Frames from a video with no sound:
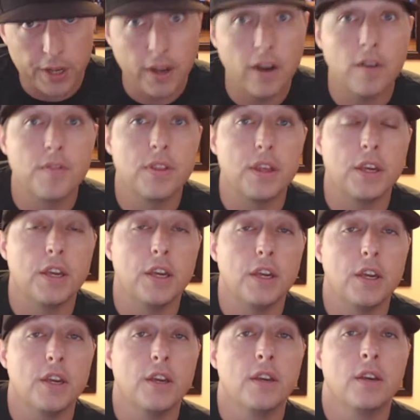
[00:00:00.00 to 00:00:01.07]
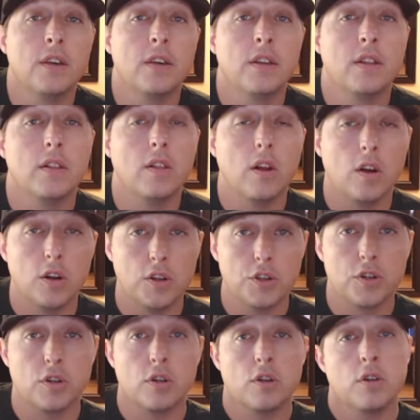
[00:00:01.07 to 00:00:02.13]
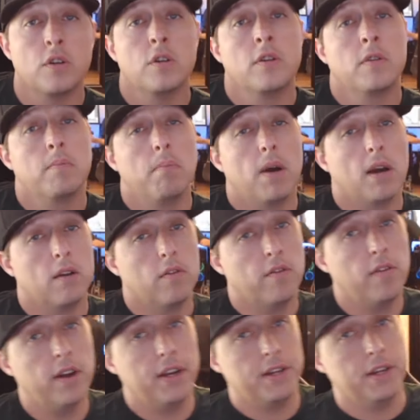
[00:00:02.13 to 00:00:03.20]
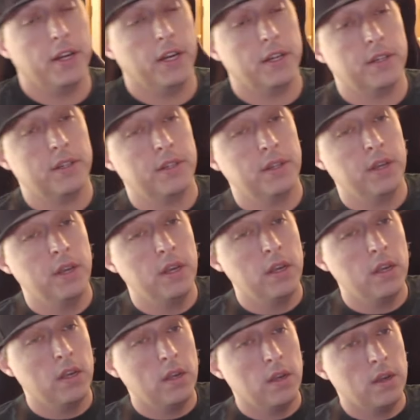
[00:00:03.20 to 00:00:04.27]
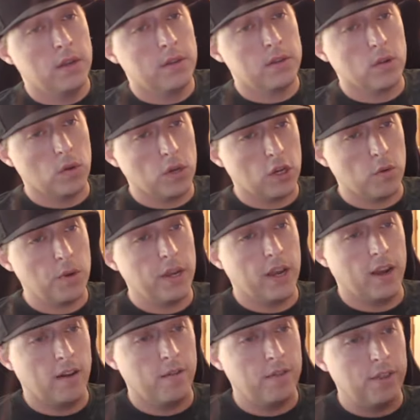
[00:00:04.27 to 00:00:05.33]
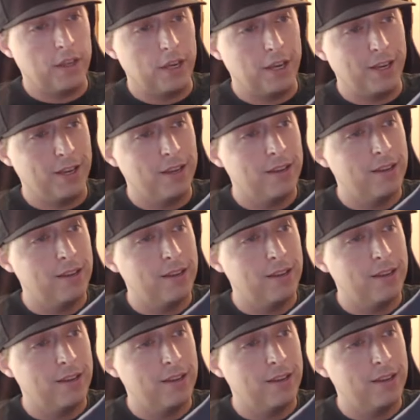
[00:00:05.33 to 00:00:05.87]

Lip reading: of the larger model flight decks. So here we have the